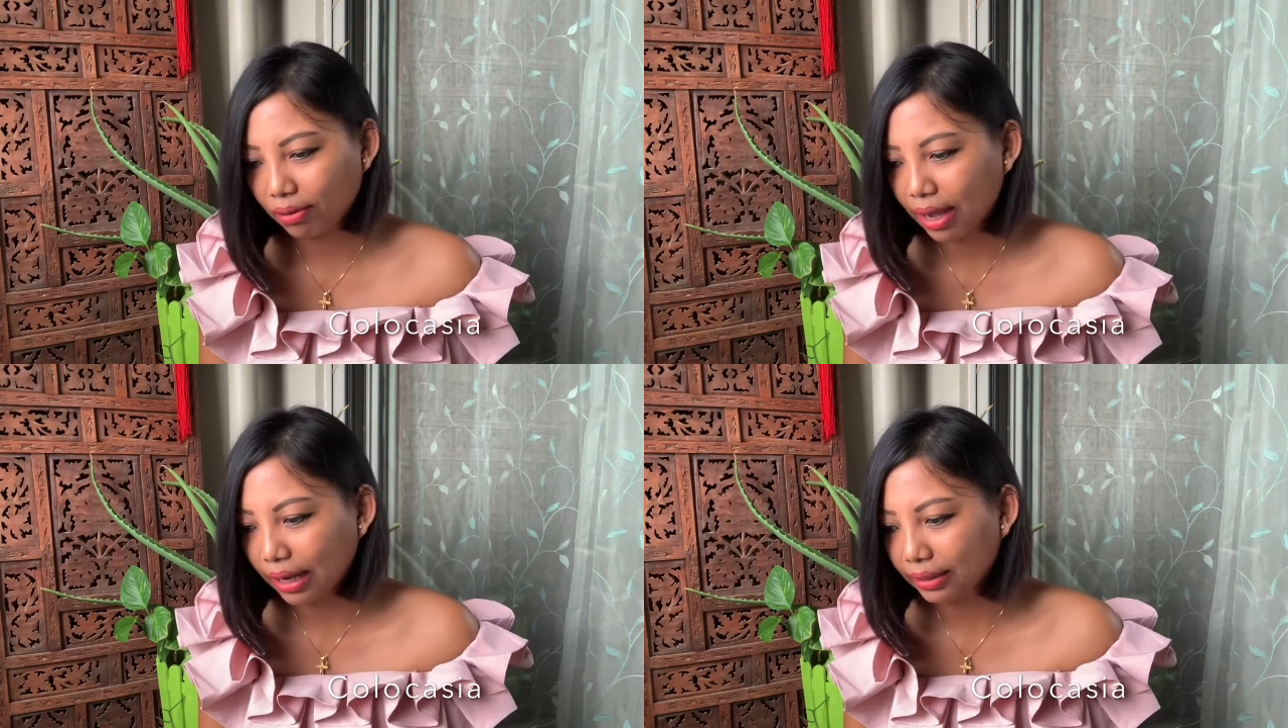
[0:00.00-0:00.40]

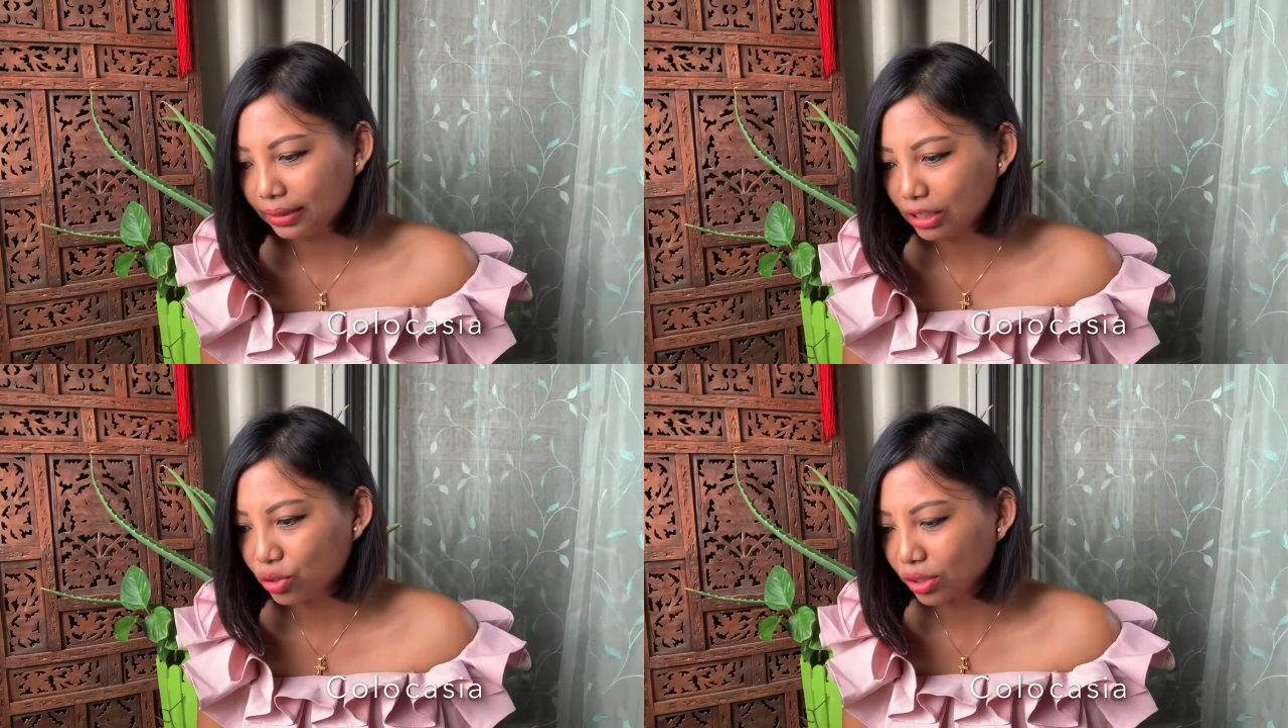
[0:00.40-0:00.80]
I
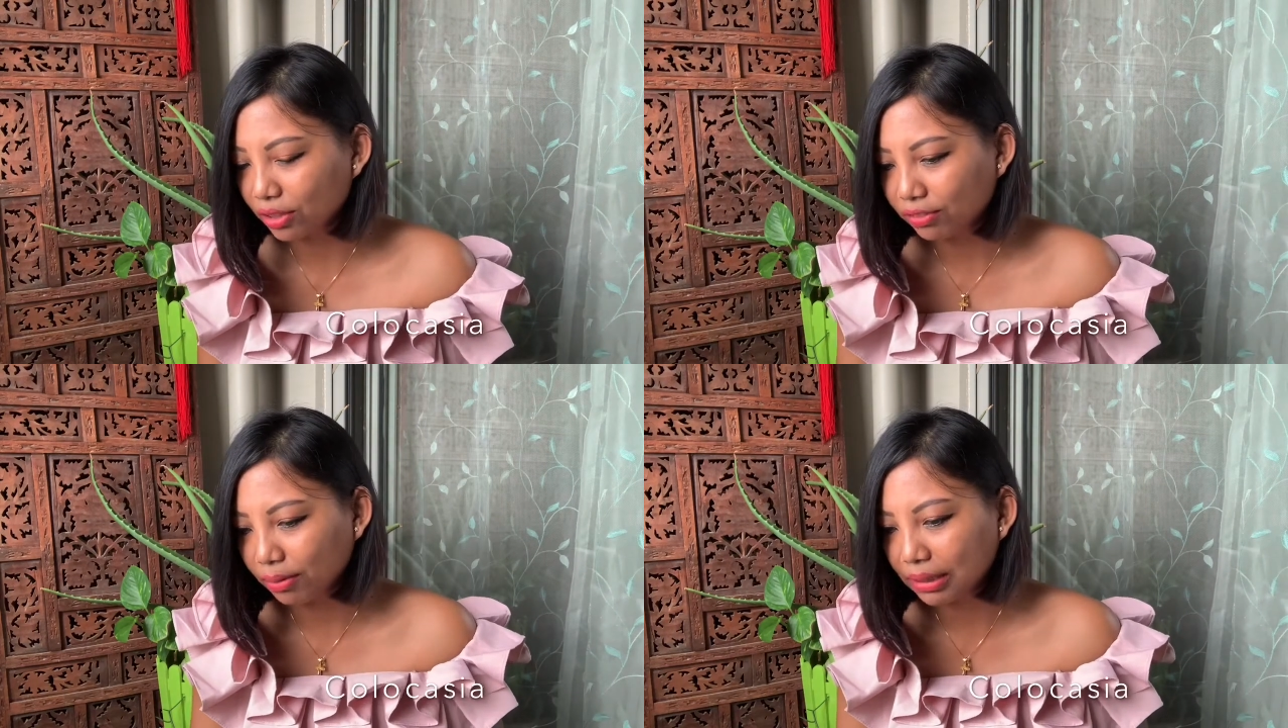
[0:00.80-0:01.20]
need to
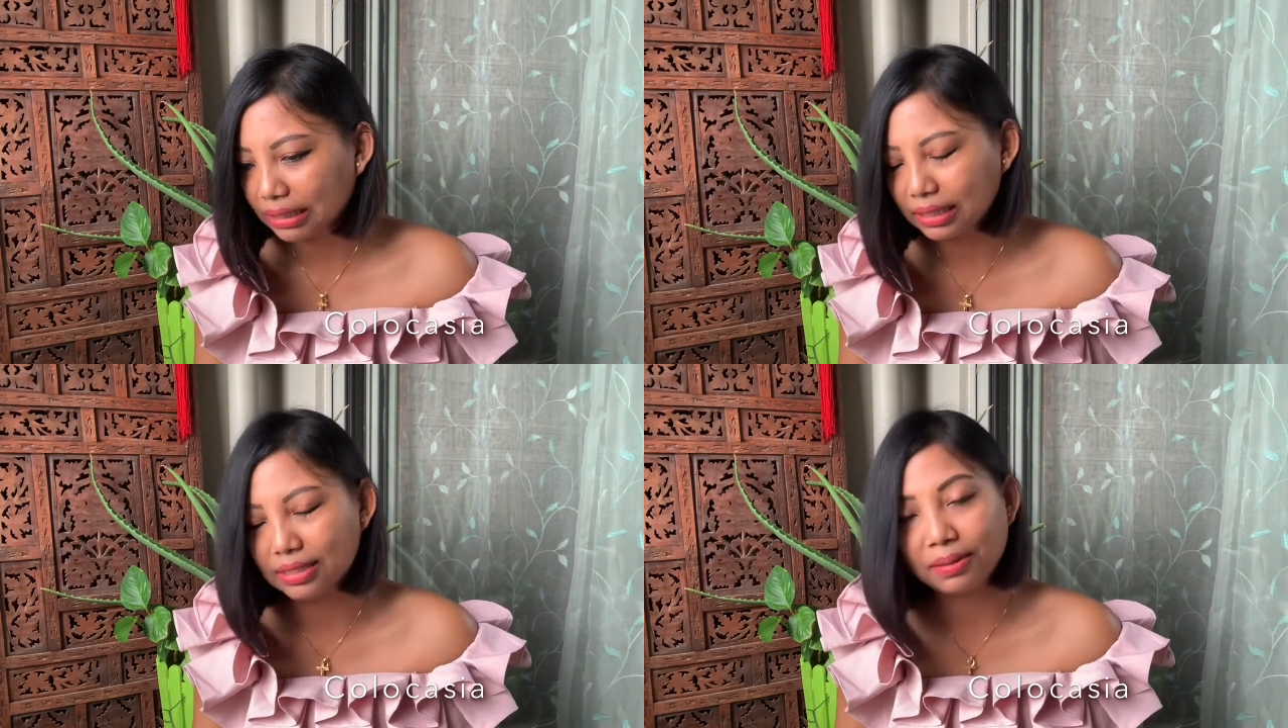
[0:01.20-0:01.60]
give them at
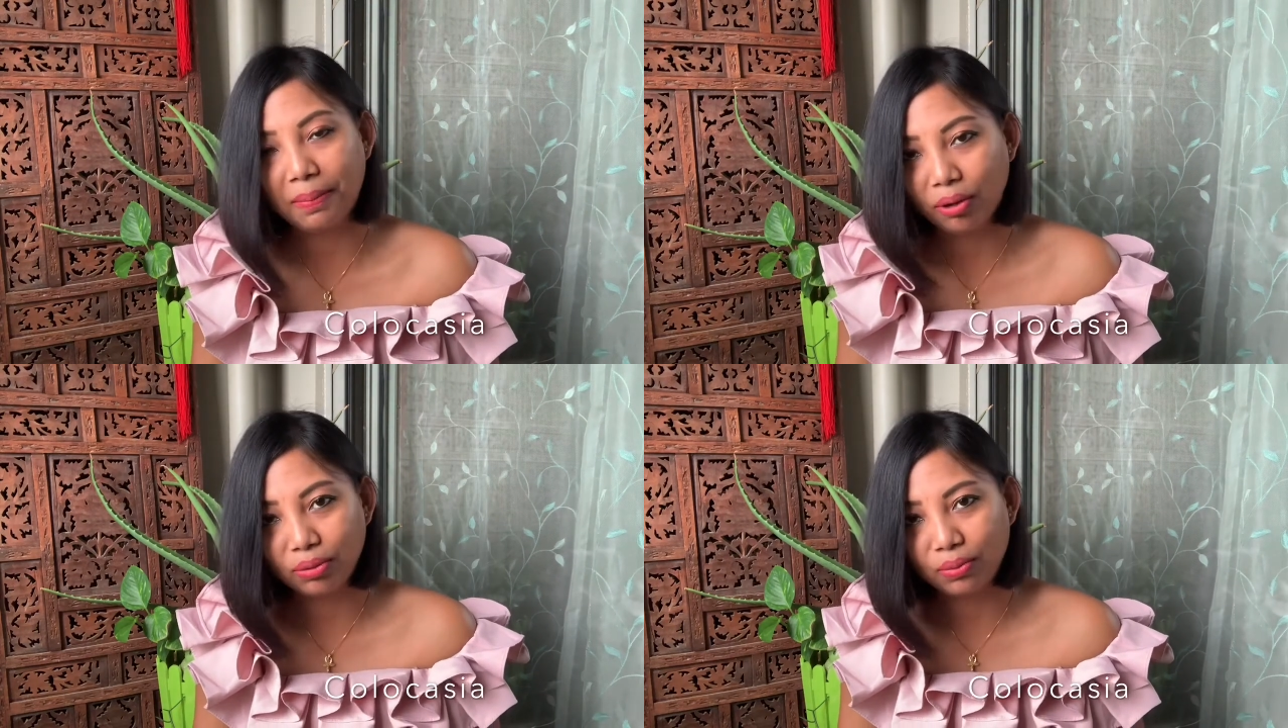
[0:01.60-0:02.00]
least
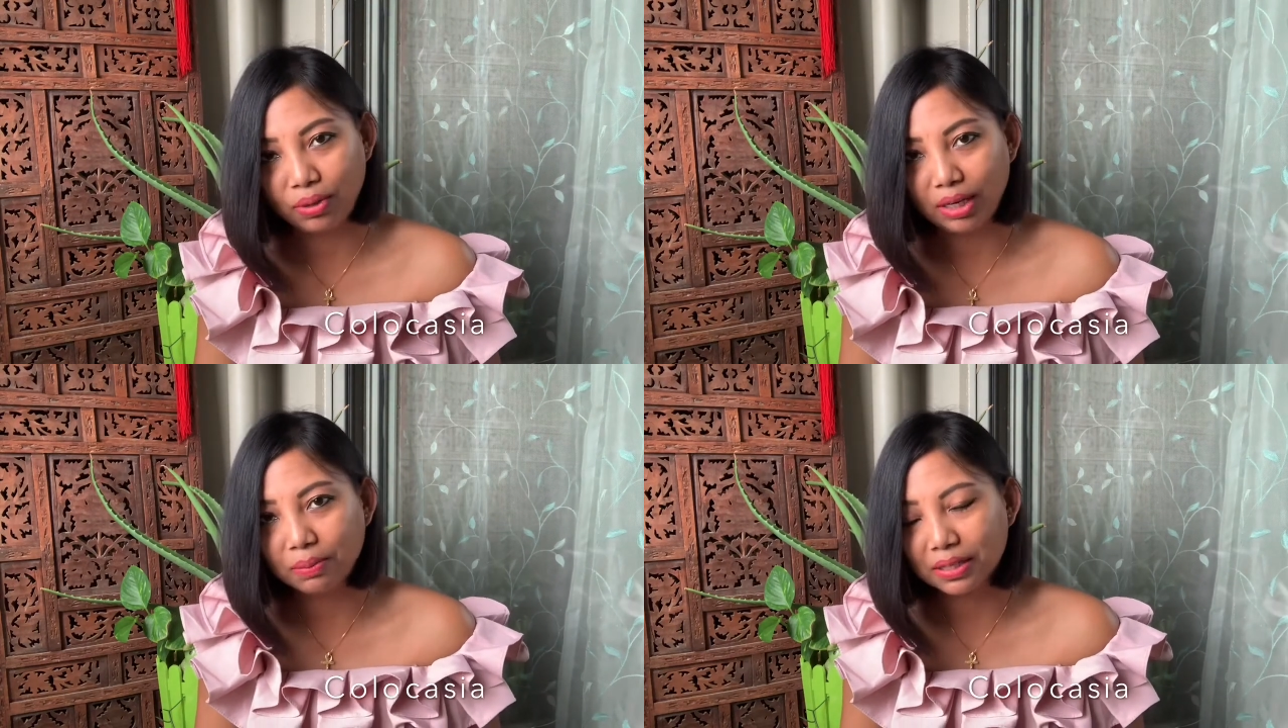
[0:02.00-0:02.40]
about a
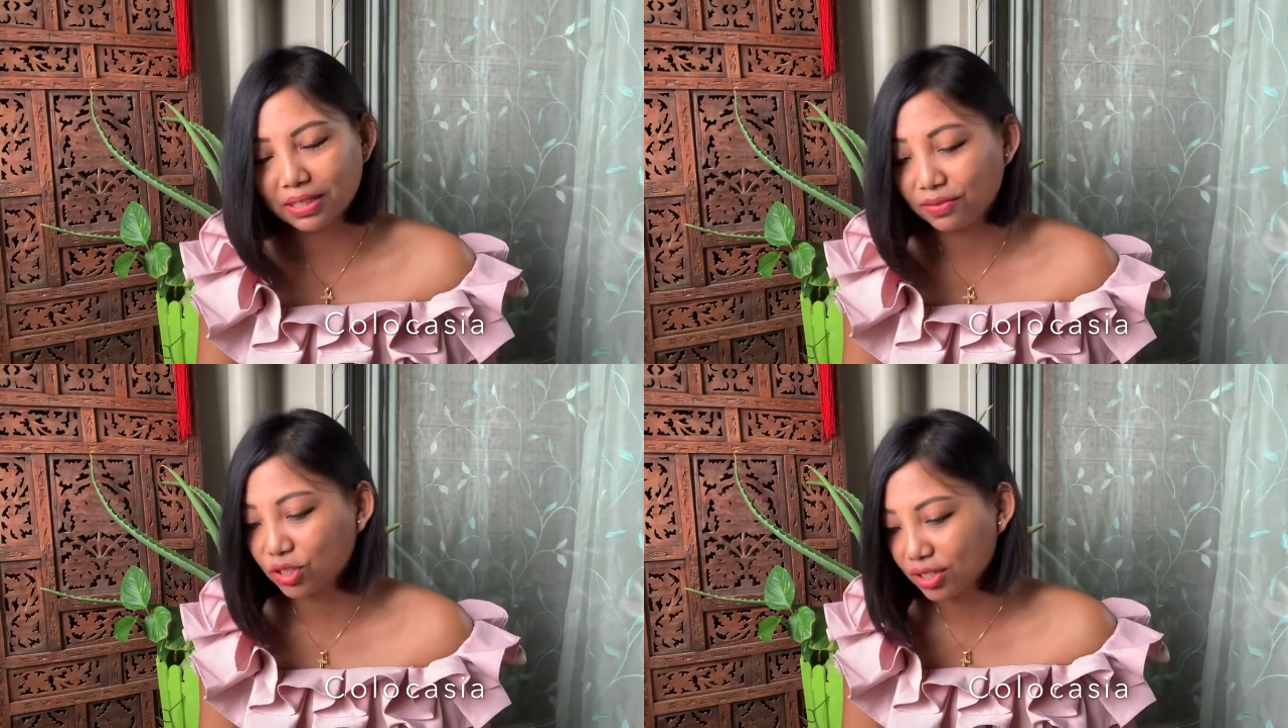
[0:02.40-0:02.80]
week because
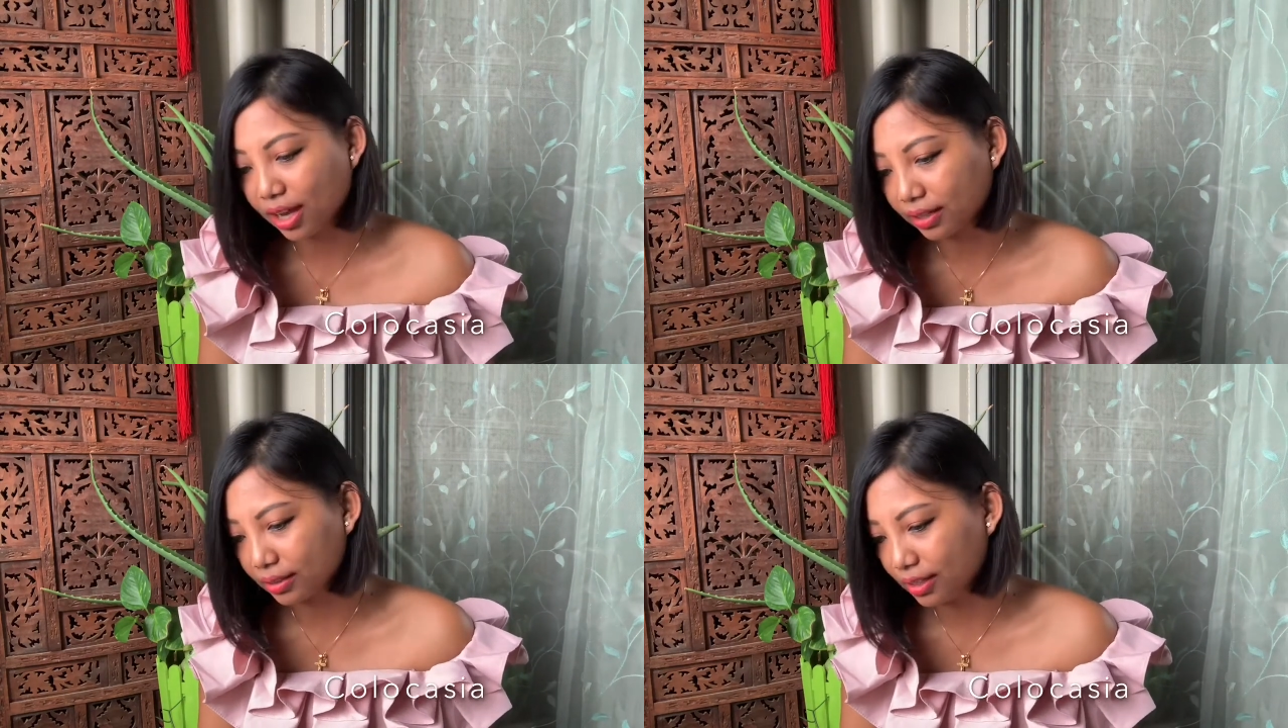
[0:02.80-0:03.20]
I've just
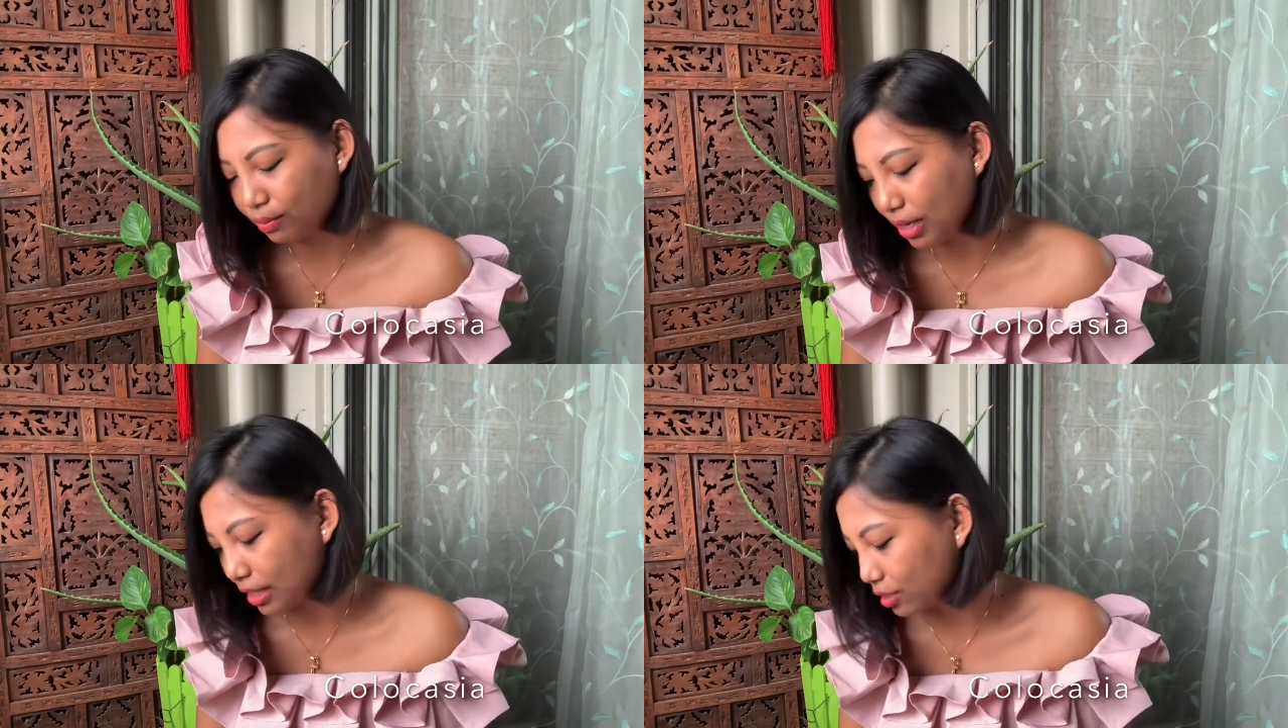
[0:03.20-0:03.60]
started them
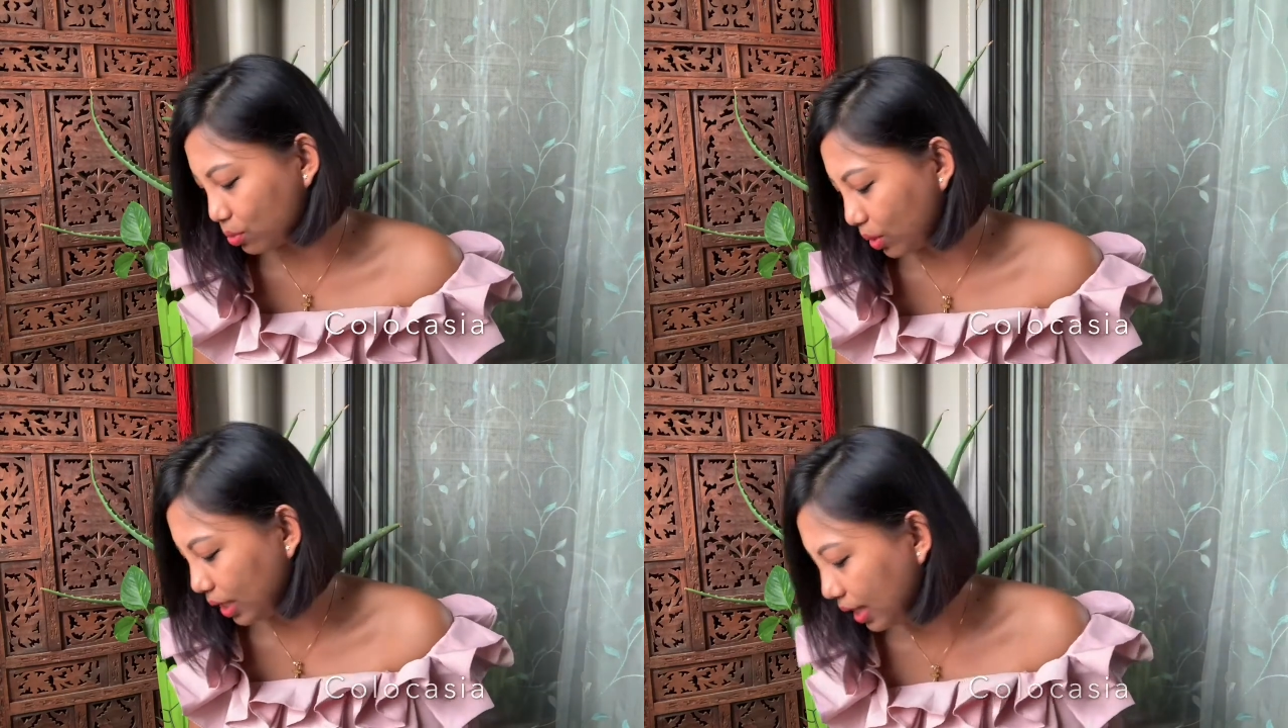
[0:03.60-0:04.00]
last
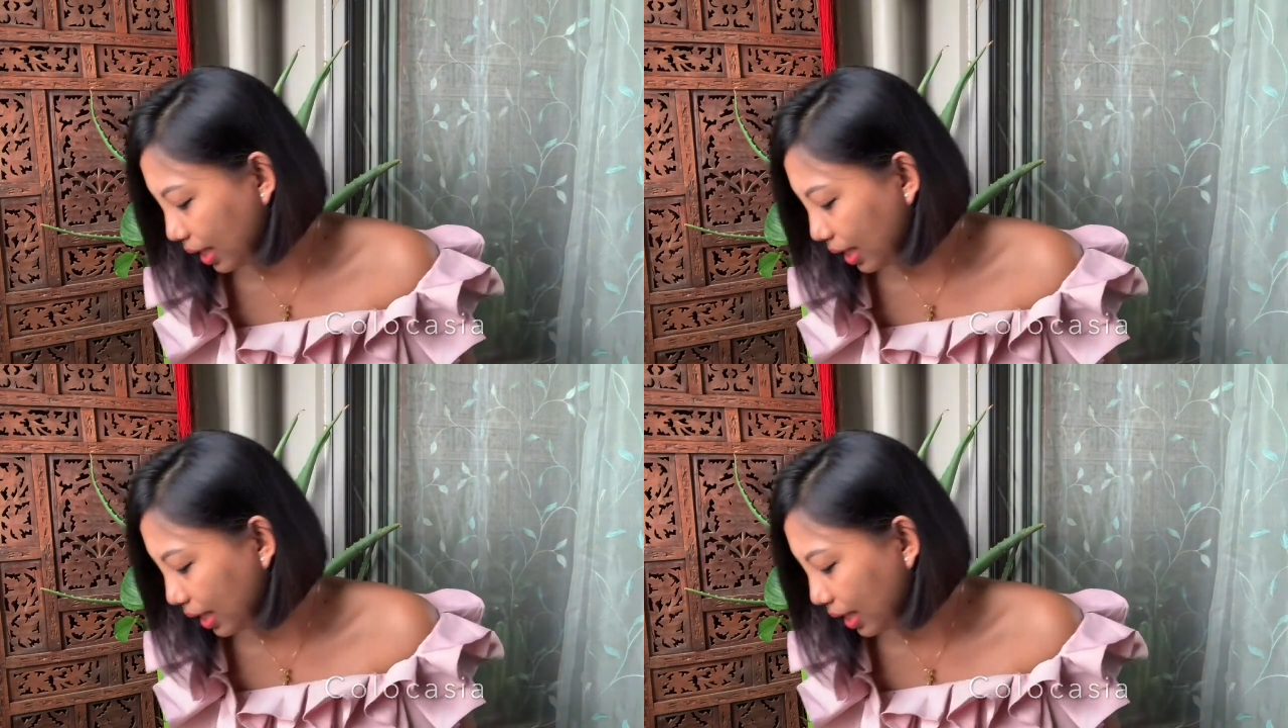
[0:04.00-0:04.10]
week.